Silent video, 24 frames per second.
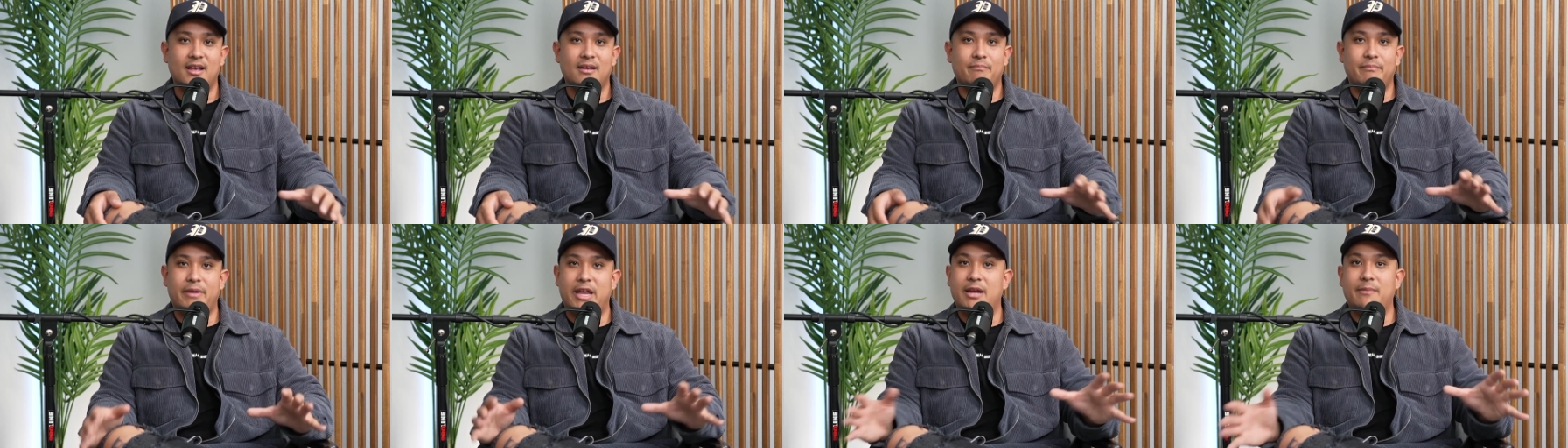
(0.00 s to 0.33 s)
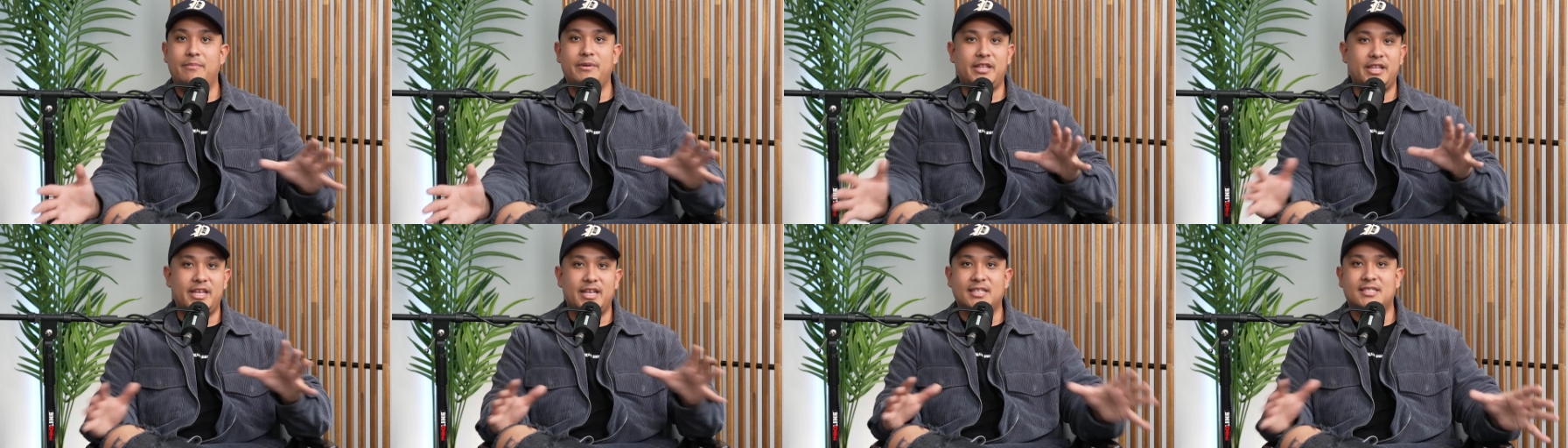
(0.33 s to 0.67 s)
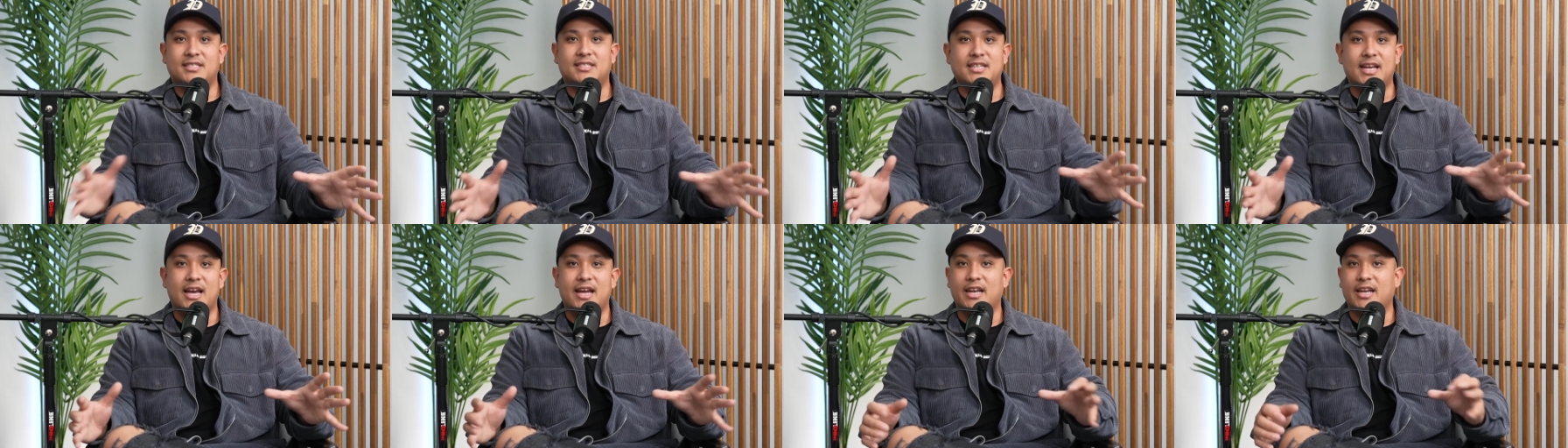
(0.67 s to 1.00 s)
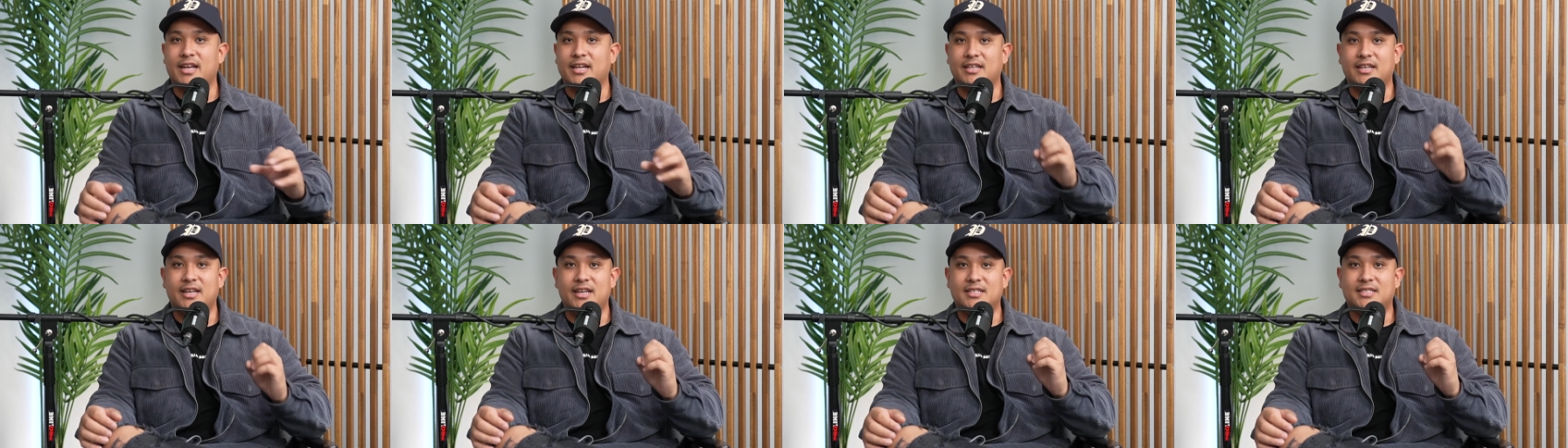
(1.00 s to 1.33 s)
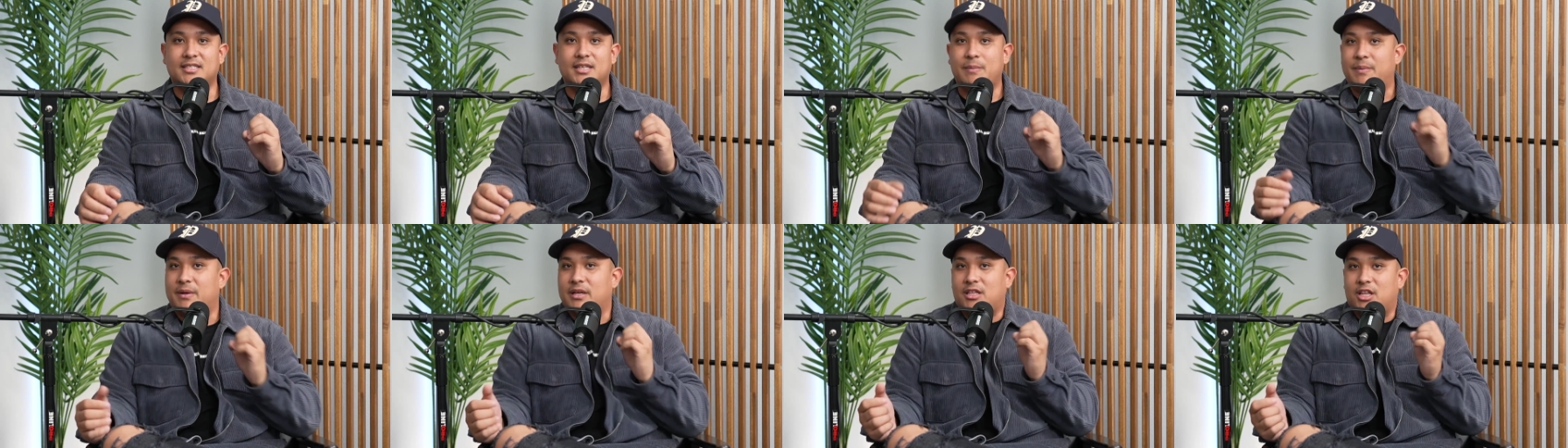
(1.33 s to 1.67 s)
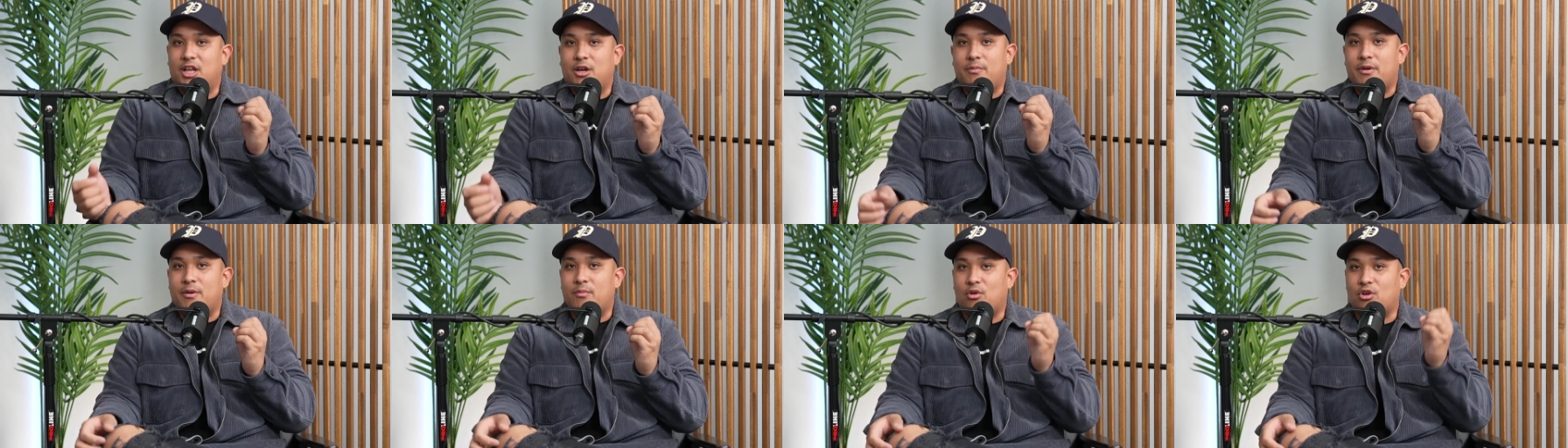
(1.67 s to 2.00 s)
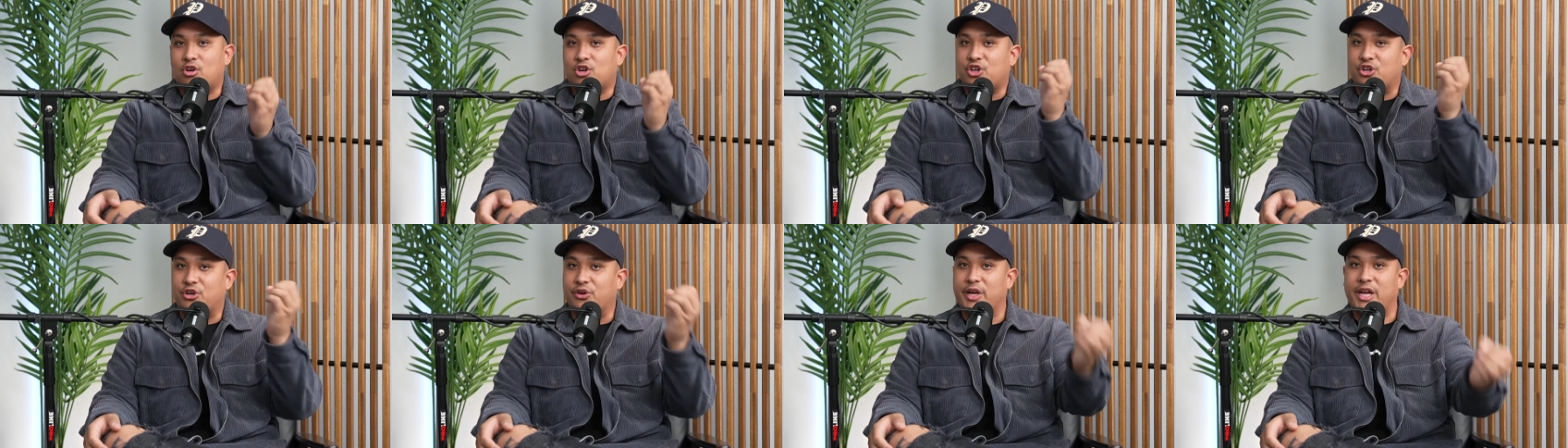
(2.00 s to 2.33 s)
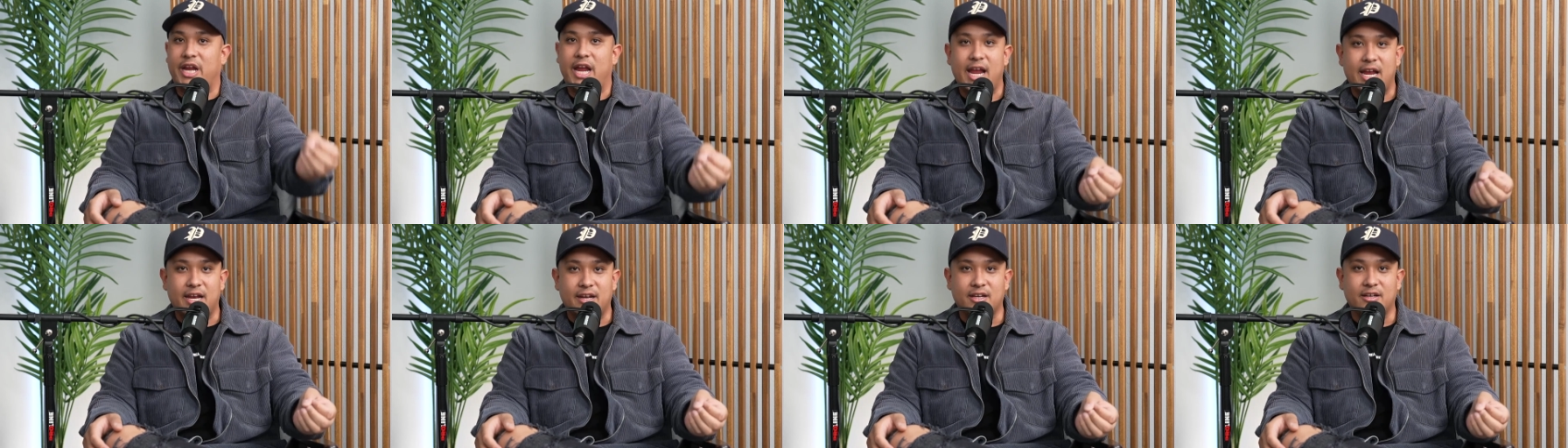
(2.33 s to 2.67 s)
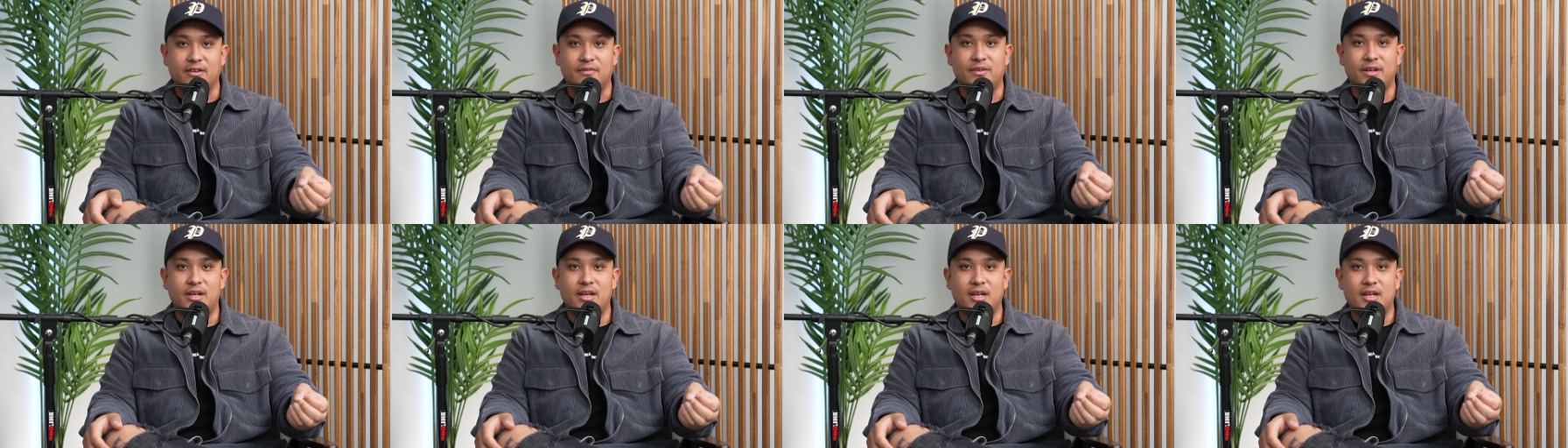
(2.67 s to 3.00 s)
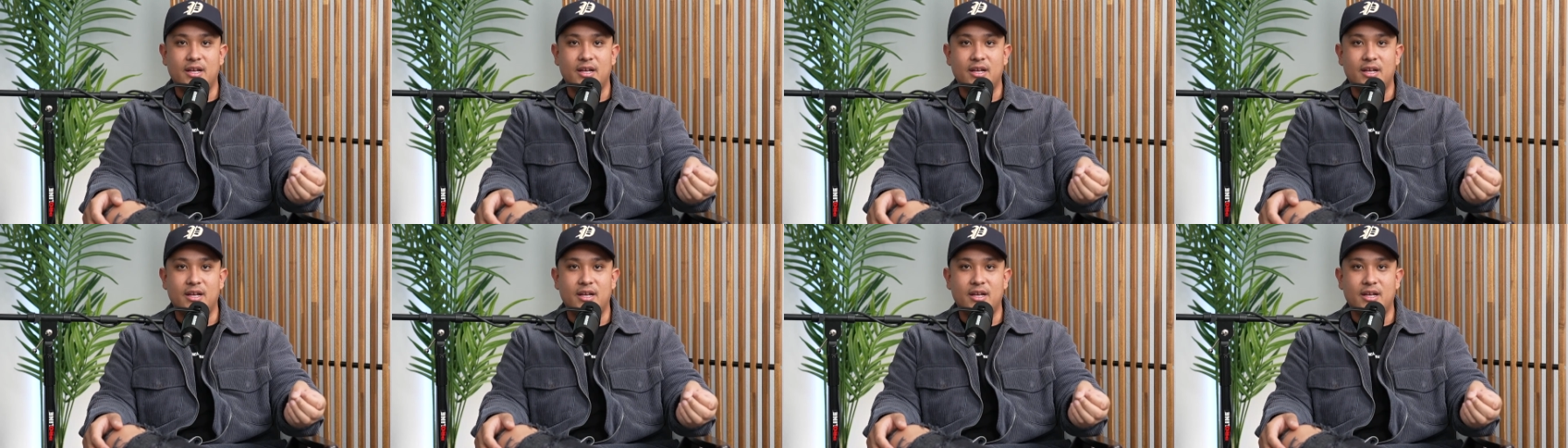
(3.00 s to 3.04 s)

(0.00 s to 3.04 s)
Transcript: maybe the aesthetic needs to be a little bit more creative